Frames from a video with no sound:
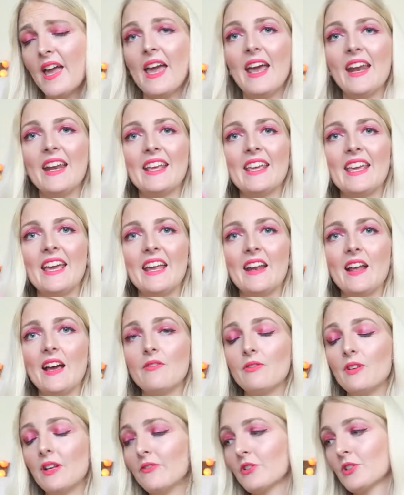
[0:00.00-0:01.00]
and again
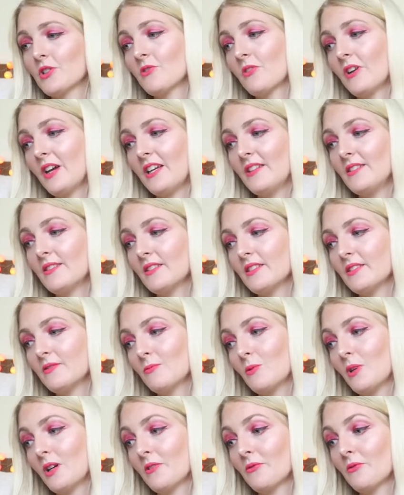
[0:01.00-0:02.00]
I've never tried
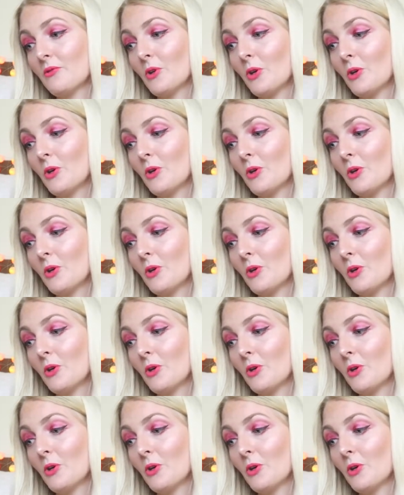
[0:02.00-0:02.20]
one of